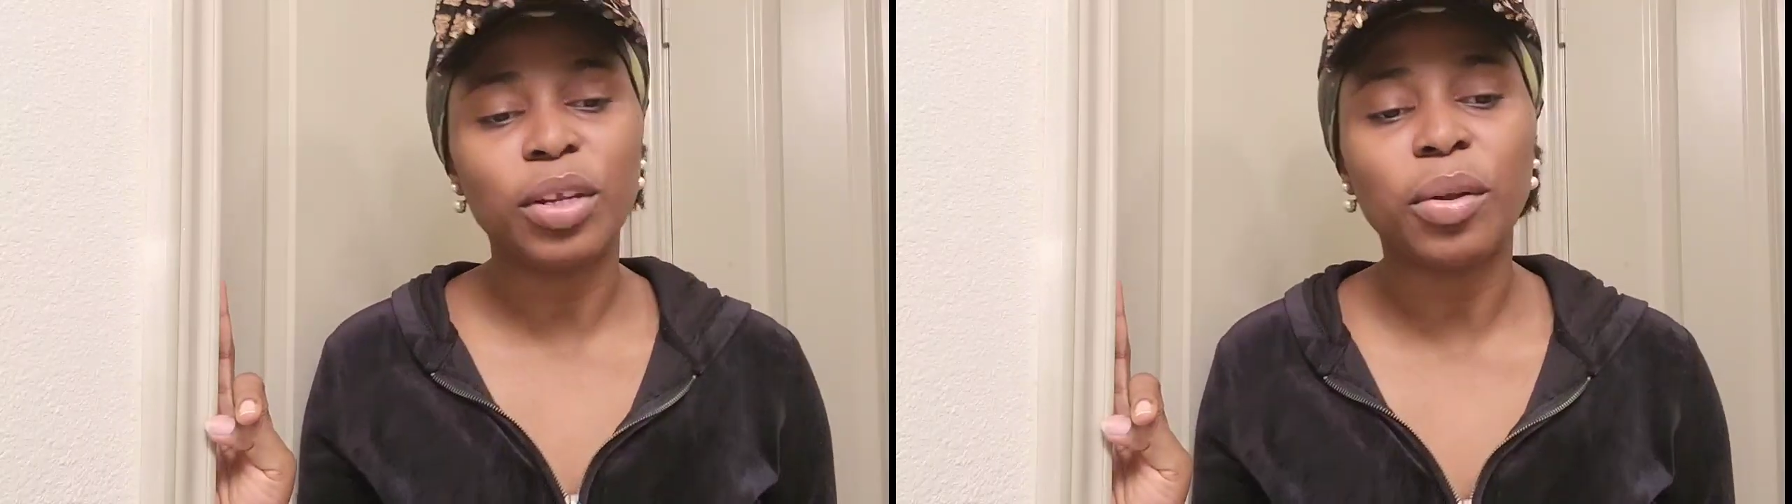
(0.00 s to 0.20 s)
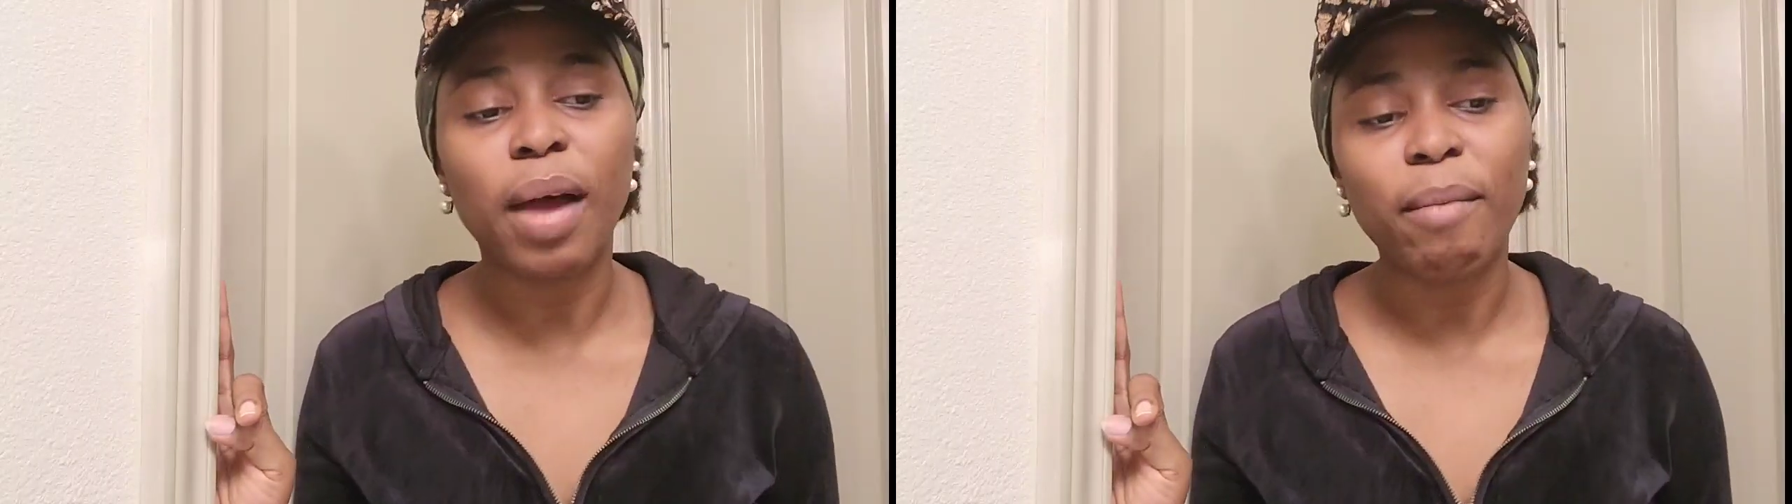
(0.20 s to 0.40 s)

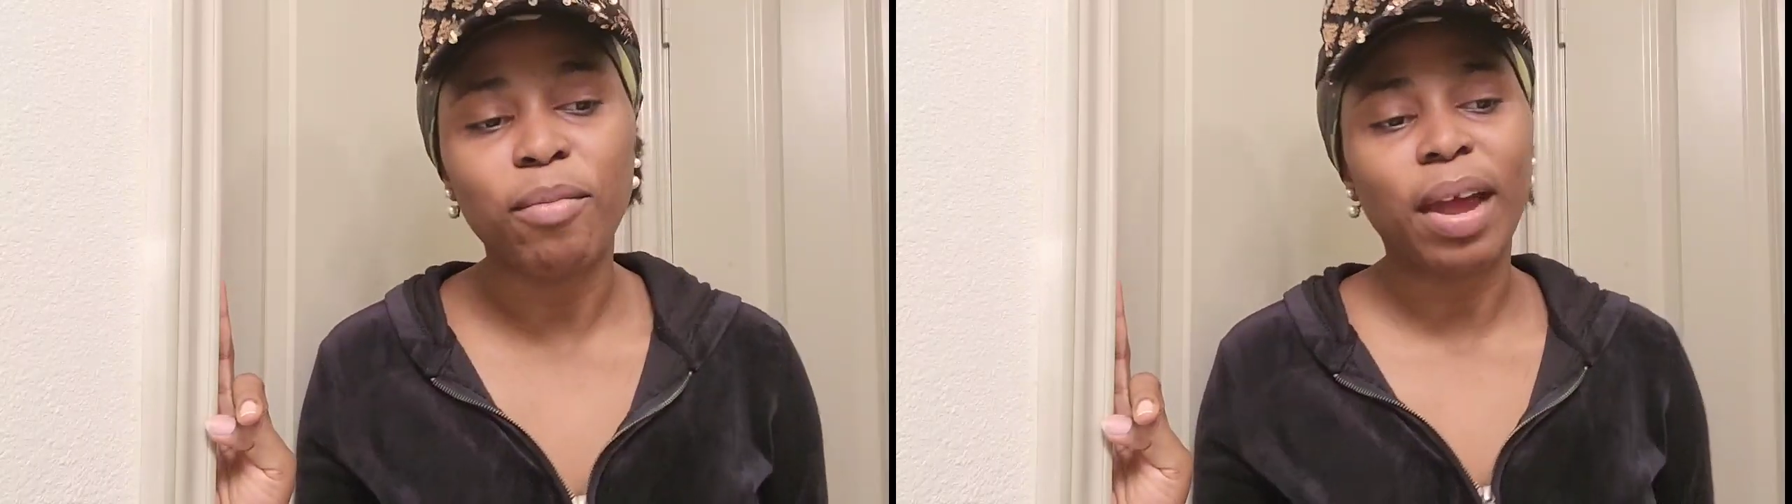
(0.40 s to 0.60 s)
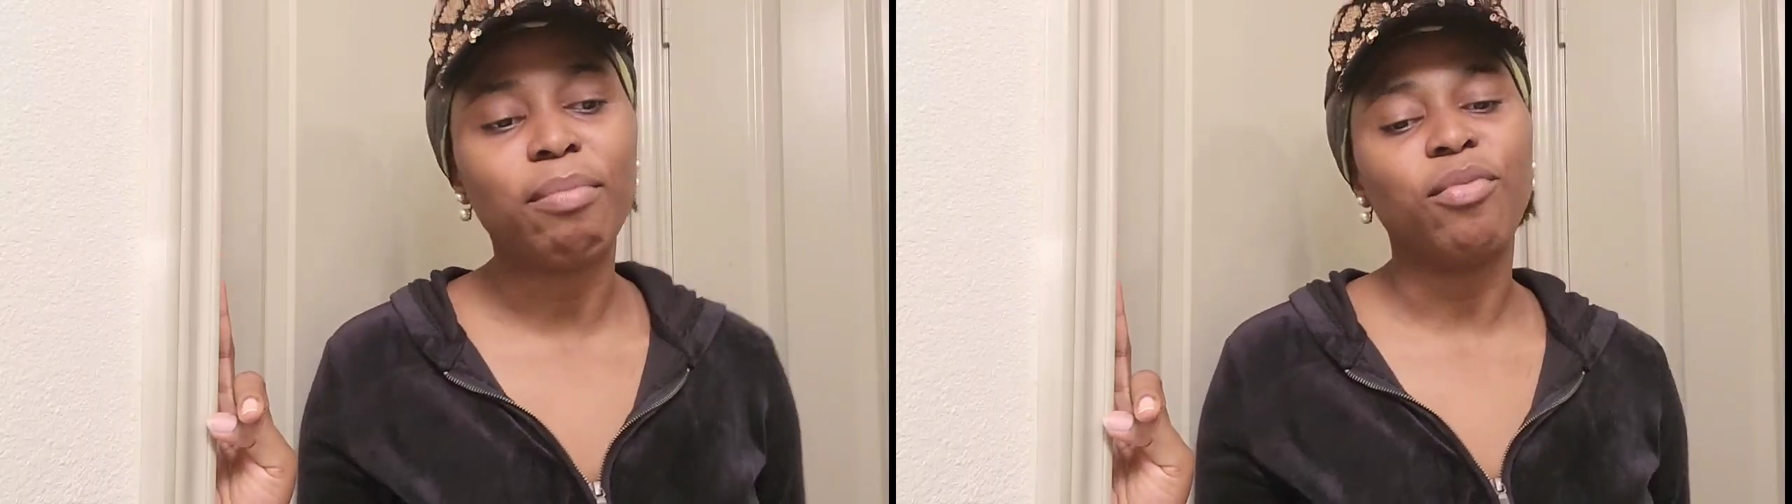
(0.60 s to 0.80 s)
You know,
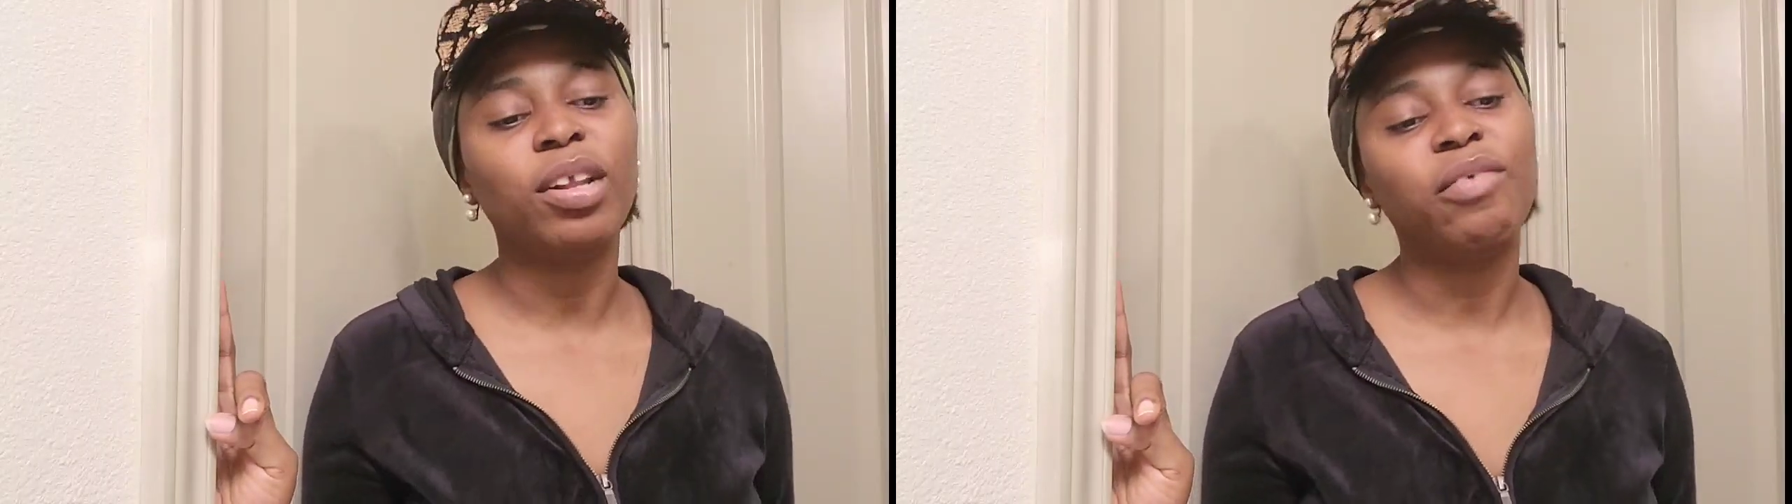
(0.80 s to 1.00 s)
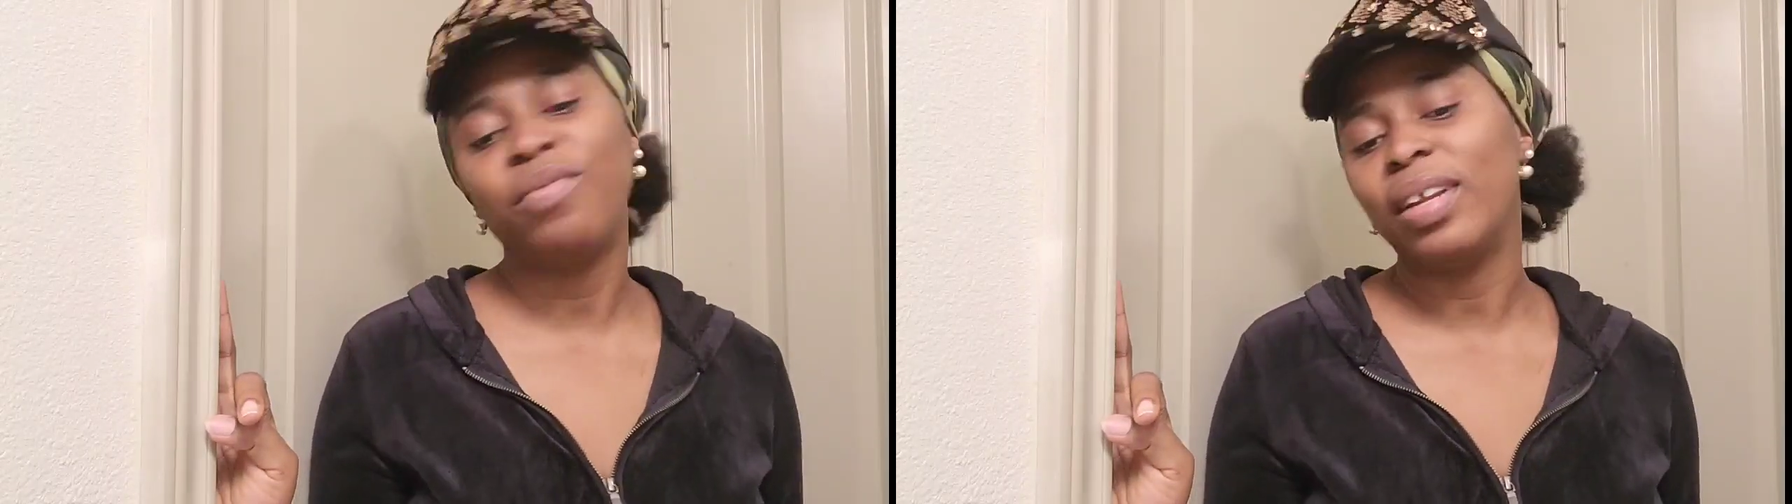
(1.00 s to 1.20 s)
I'm
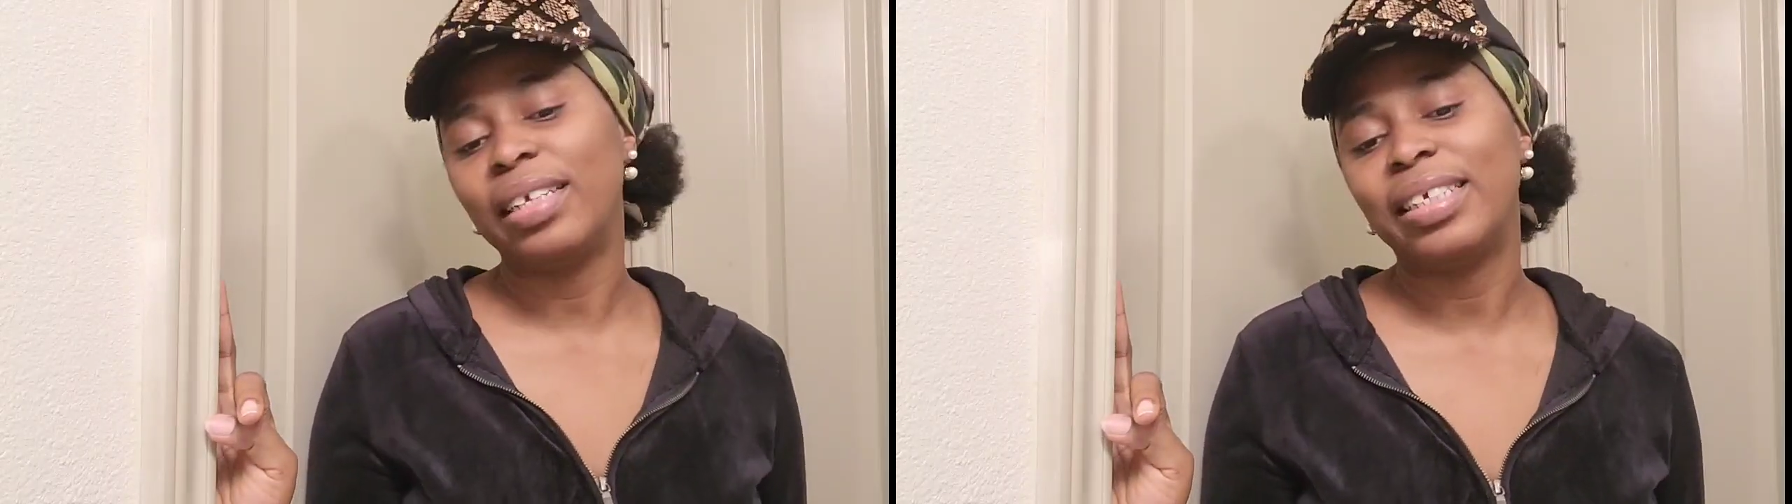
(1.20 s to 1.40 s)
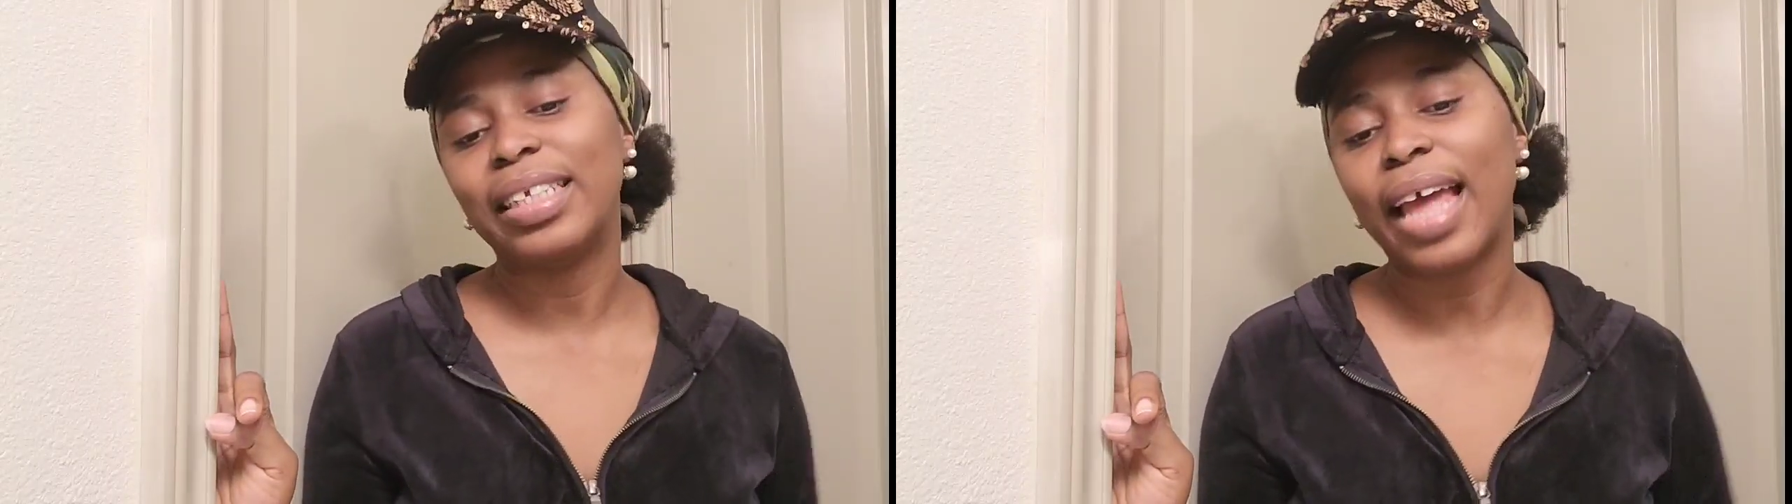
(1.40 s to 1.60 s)
really
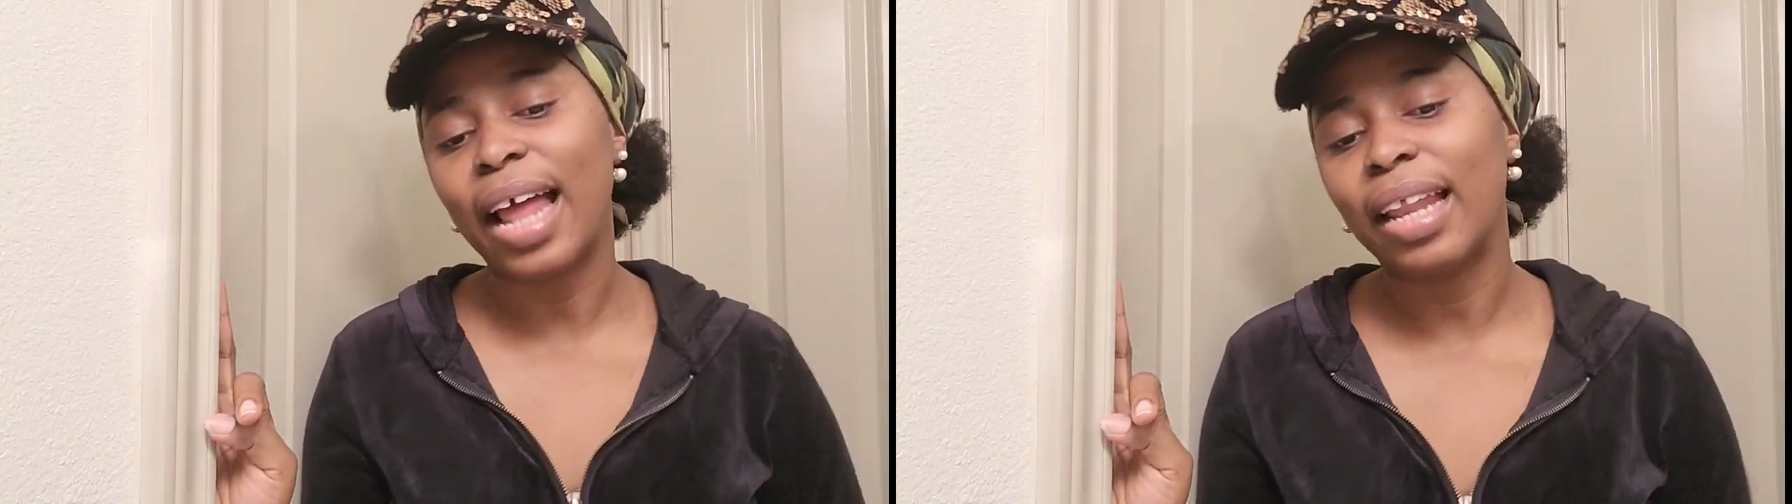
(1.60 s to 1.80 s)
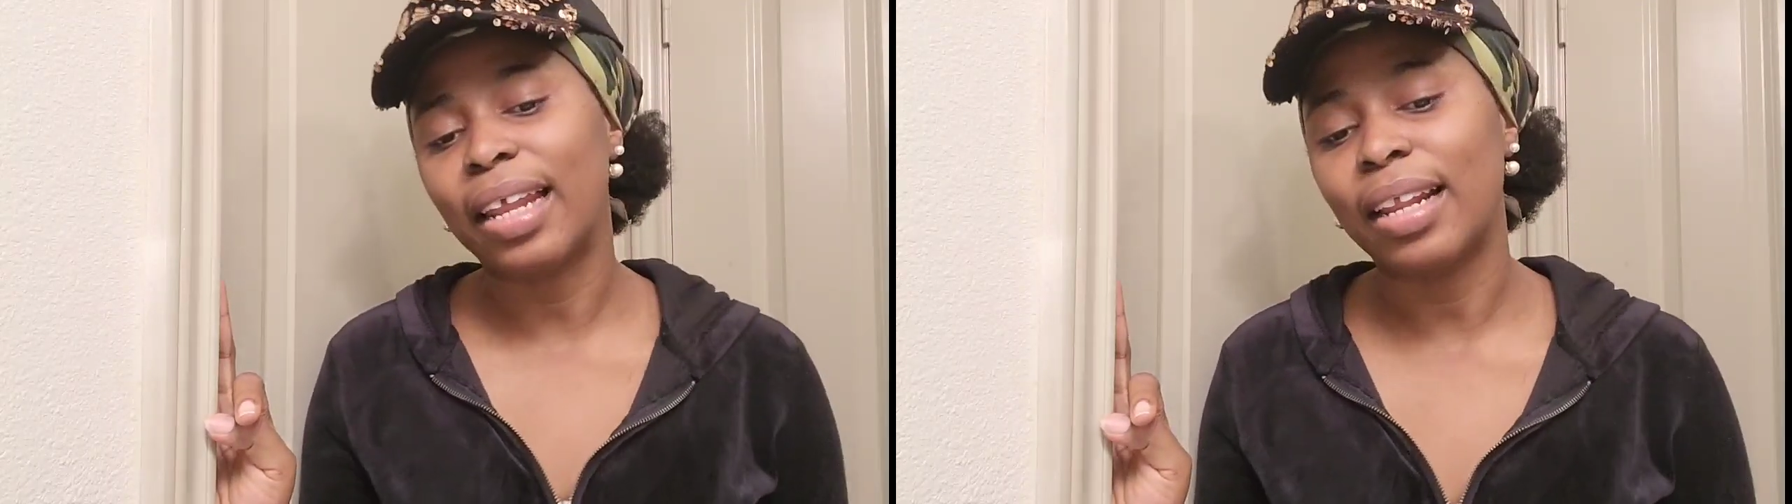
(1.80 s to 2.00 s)
feeling
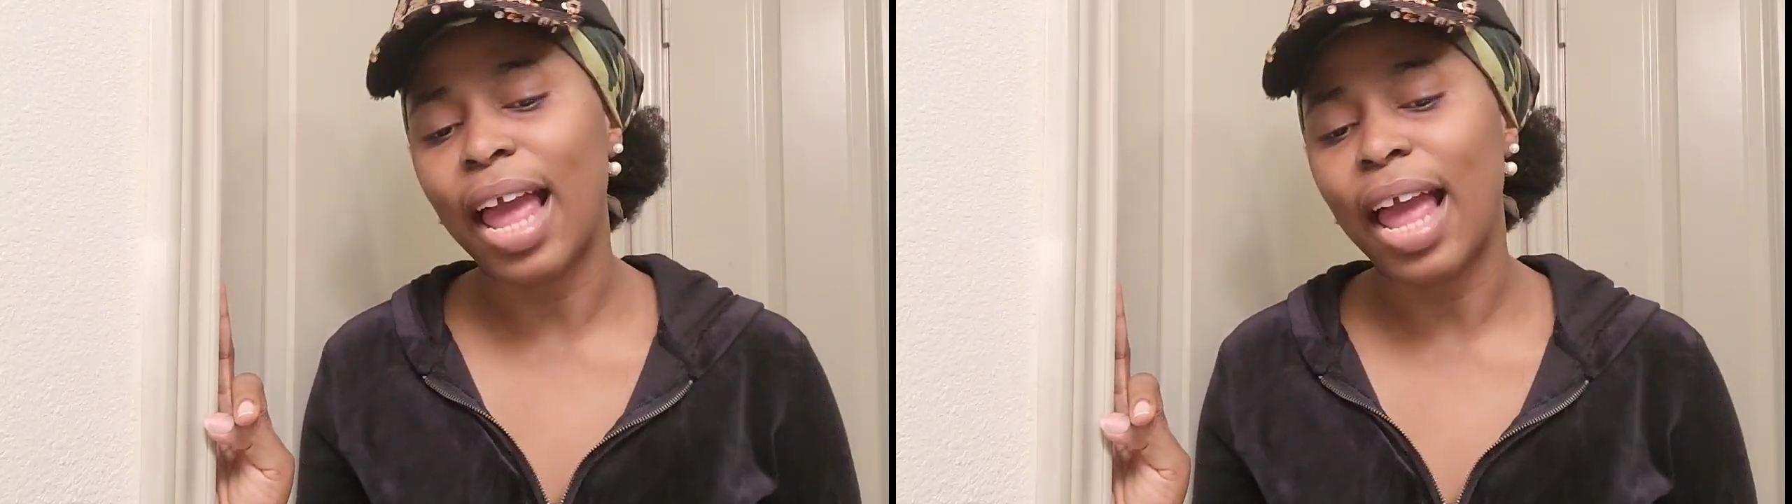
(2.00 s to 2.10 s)
sad.